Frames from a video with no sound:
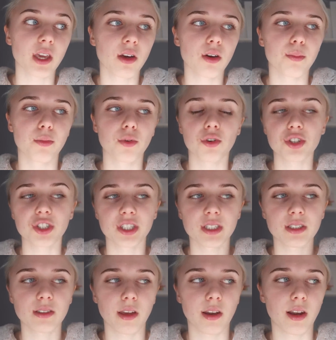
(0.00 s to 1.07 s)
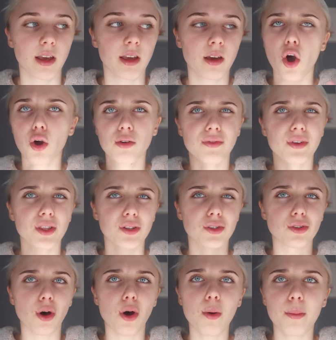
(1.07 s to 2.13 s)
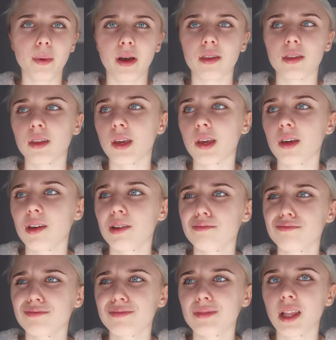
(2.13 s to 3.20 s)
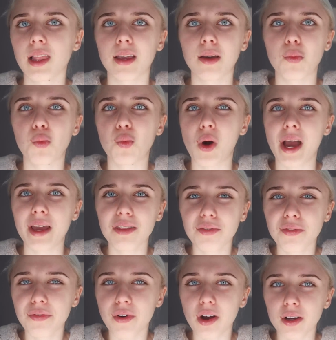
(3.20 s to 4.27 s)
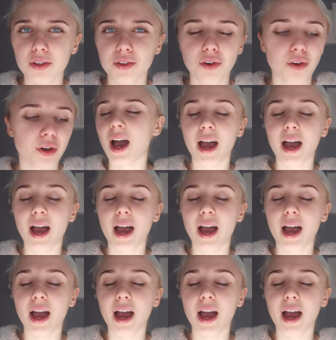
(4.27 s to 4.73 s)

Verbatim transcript: obnoxious and like over the top, I think like why the not.